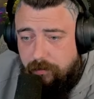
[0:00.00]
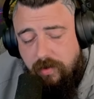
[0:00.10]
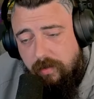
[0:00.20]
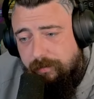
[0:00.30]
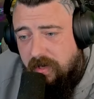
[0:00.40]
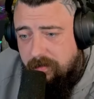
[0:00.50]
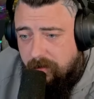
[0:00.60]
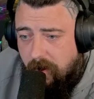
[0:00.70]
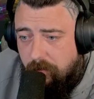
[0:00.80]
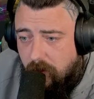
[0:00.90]
We've got a
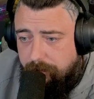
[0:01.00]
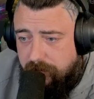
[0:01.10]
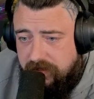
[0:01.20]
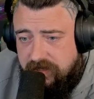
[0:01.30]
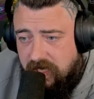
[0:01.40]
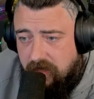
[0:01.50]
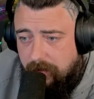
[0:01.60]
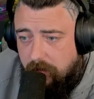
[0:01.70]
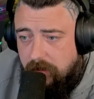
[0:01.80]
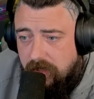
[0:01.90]
premium on 1. Please kick them
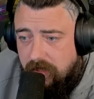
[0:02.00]
out.